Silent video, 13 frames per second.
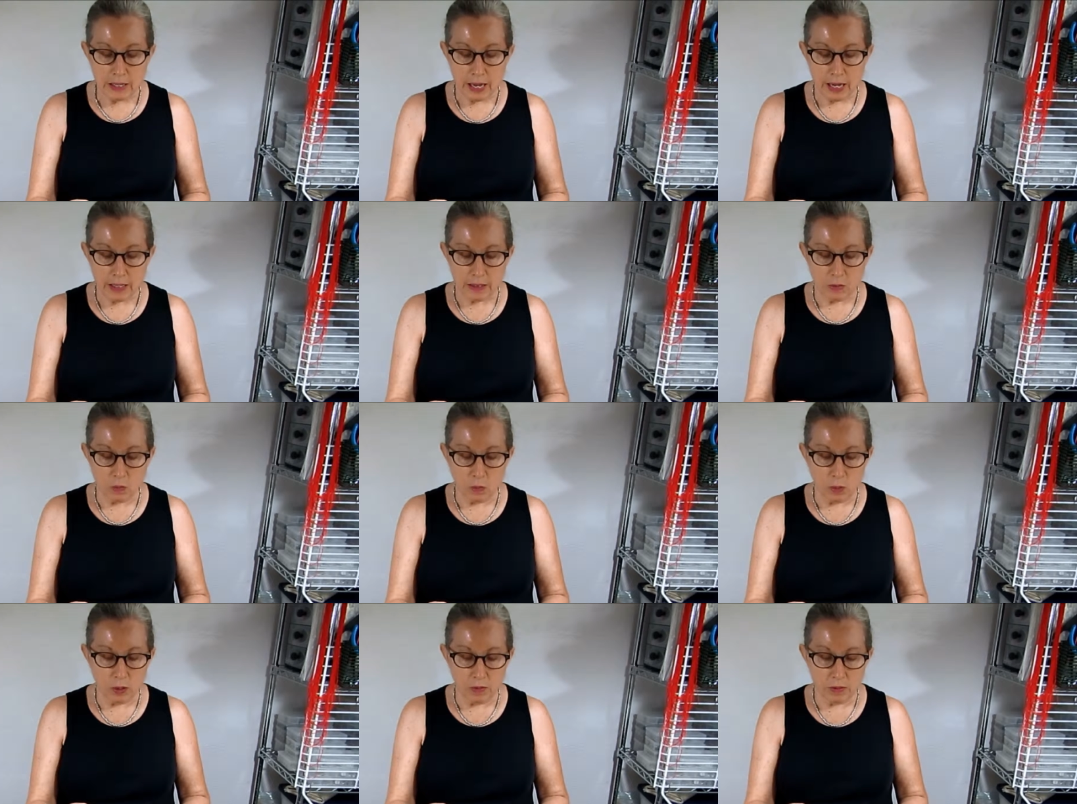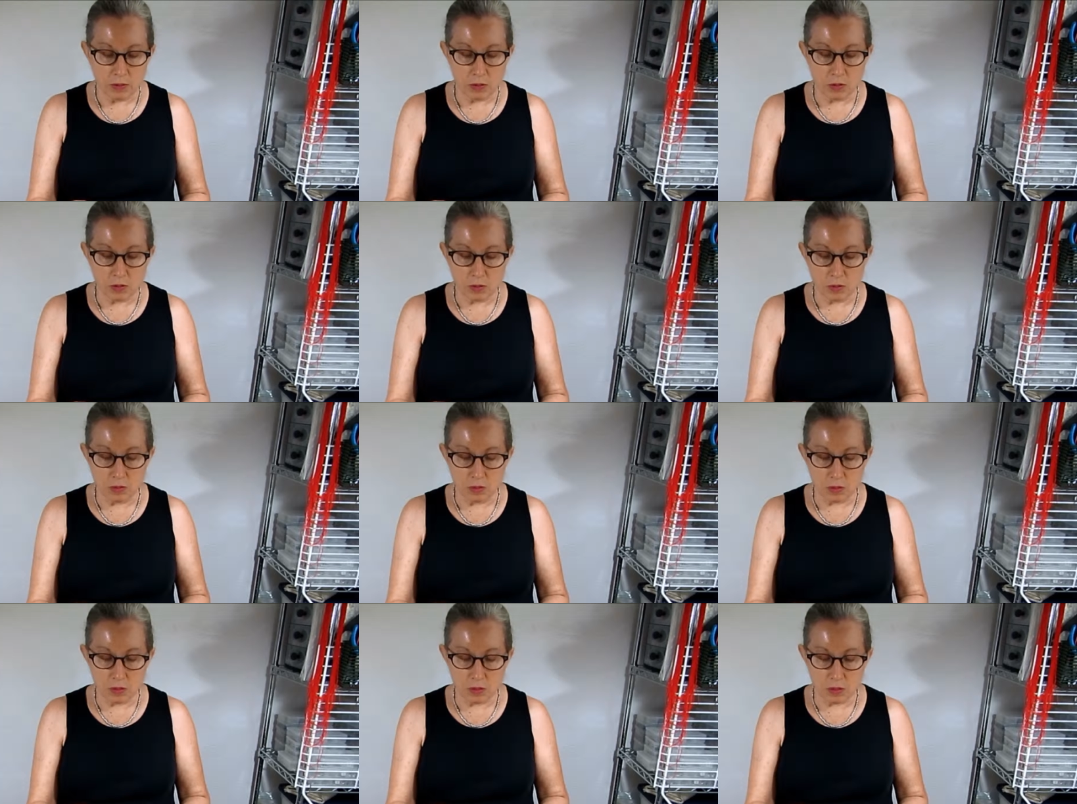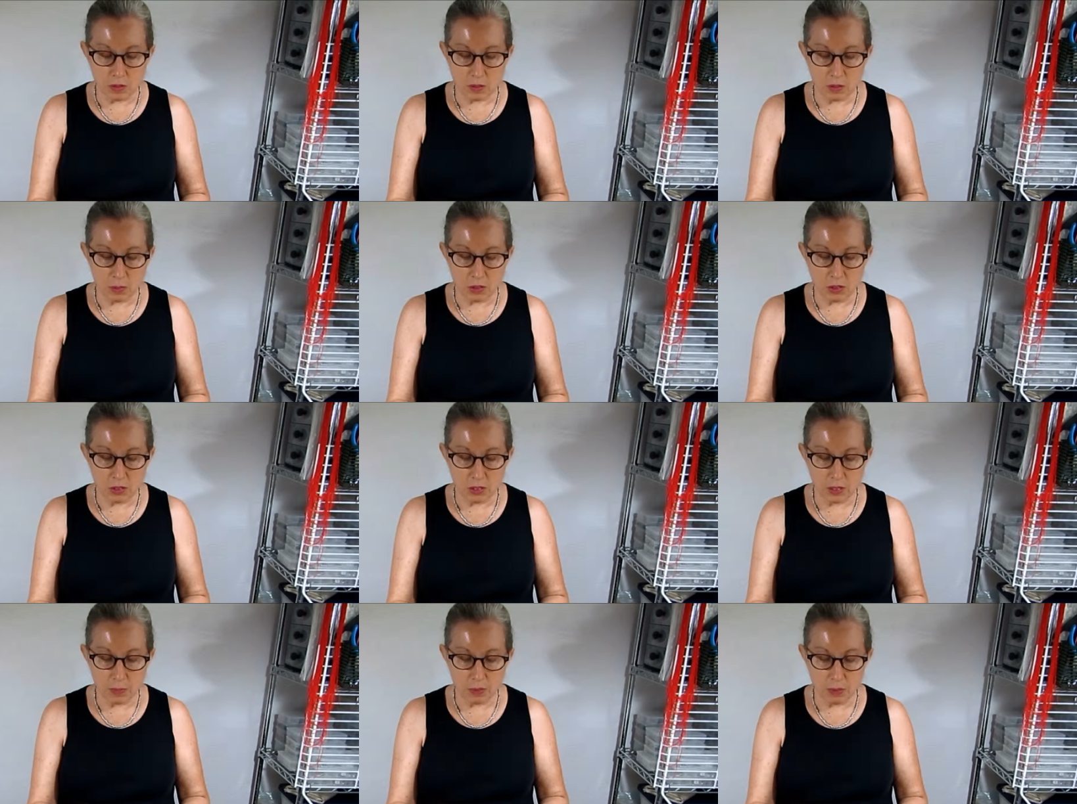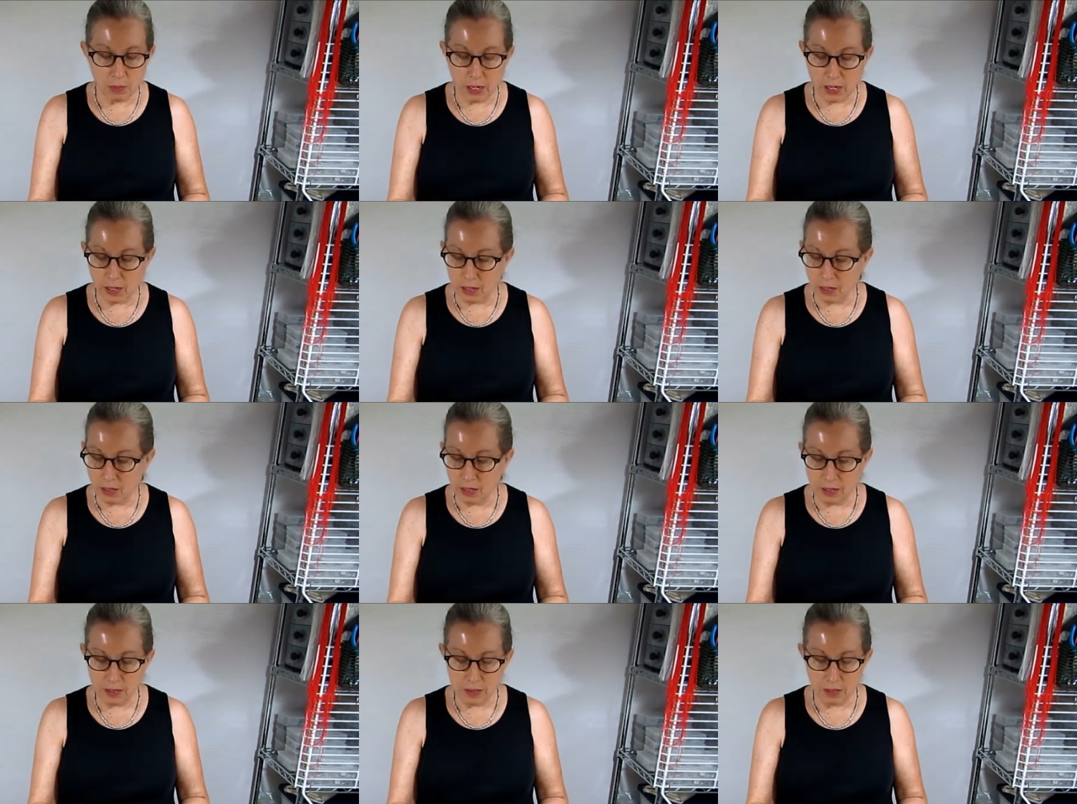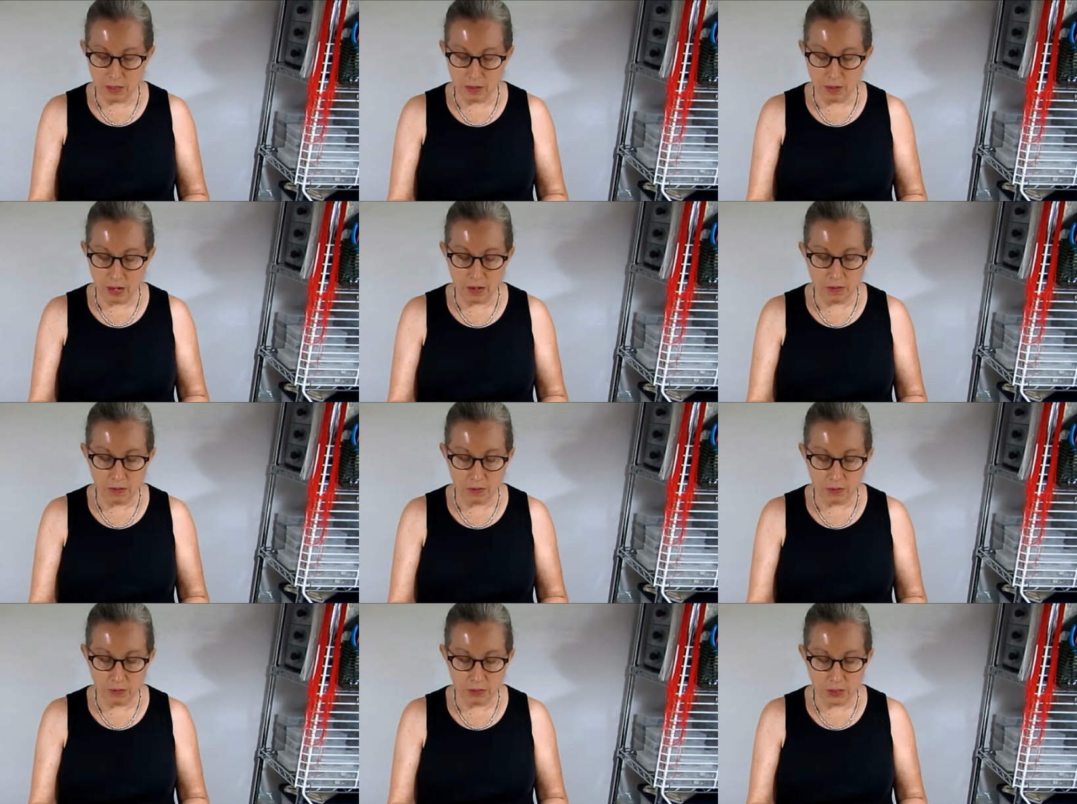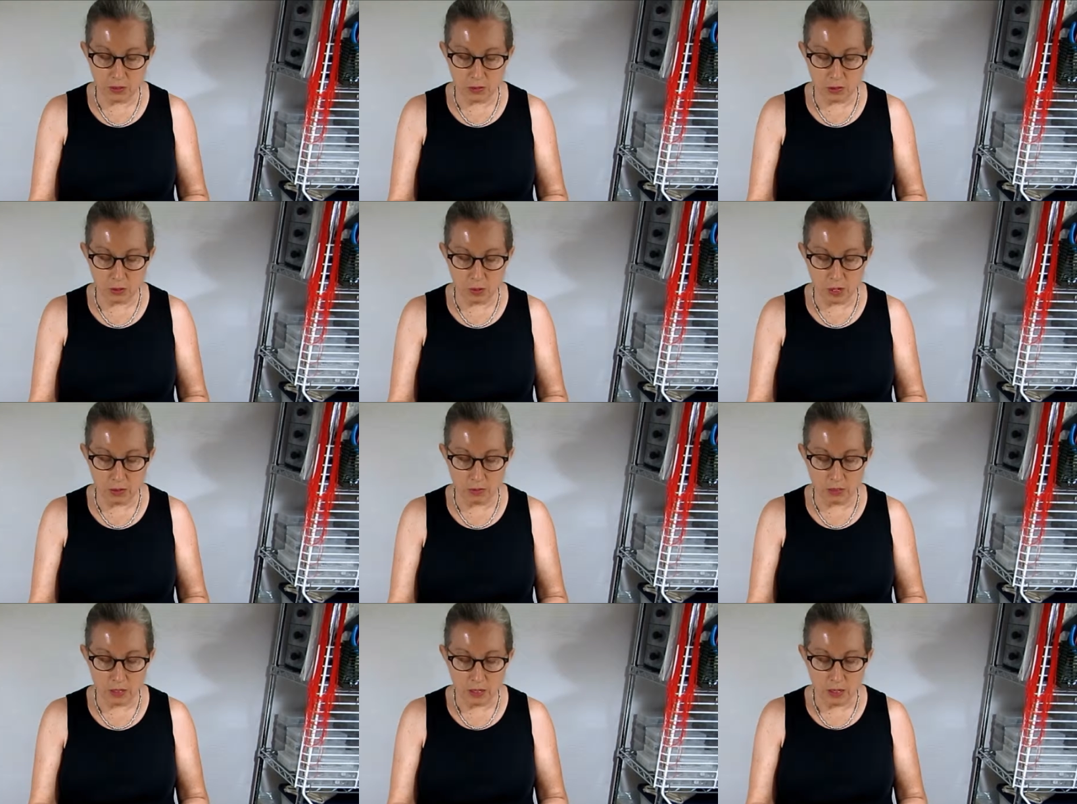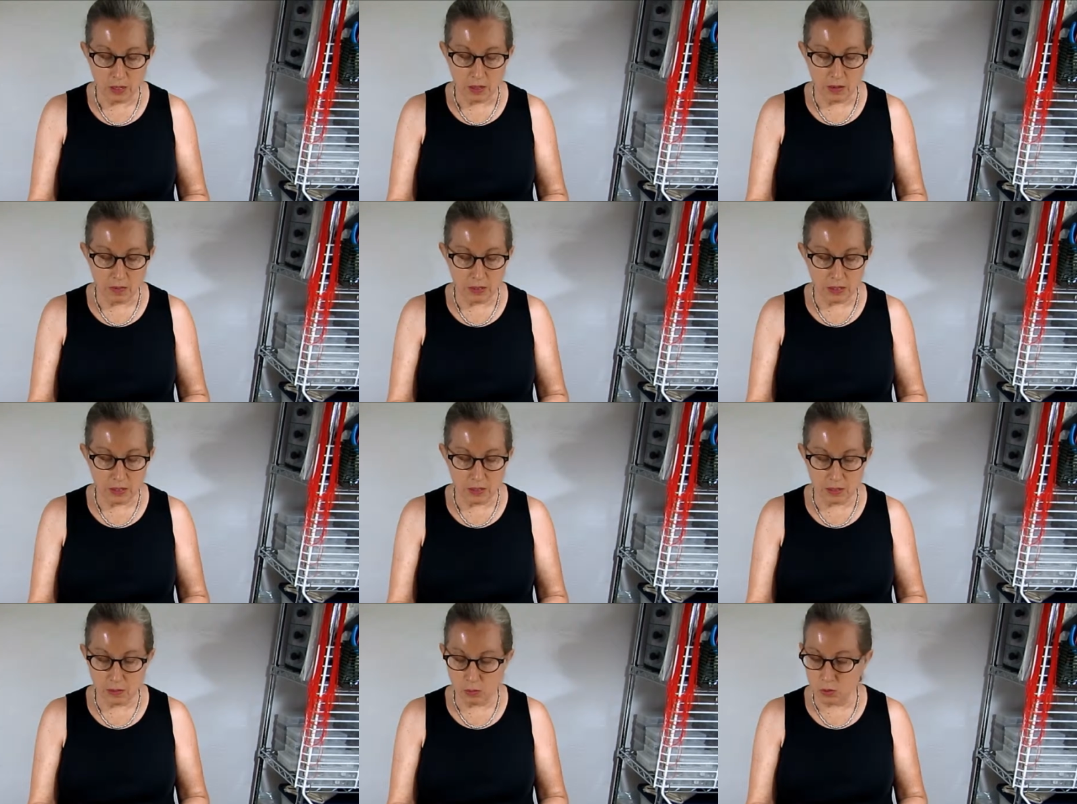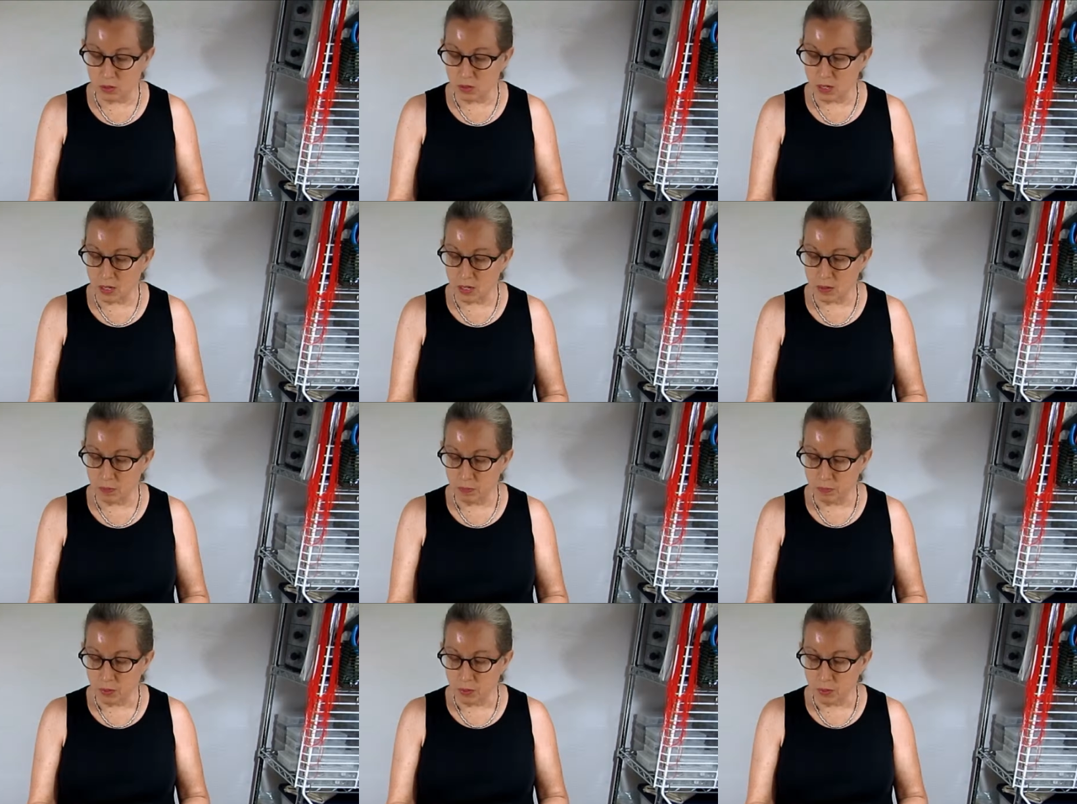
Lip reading: had one of his students commissioned him to make, I think he said 150 or 200 of these, and it was a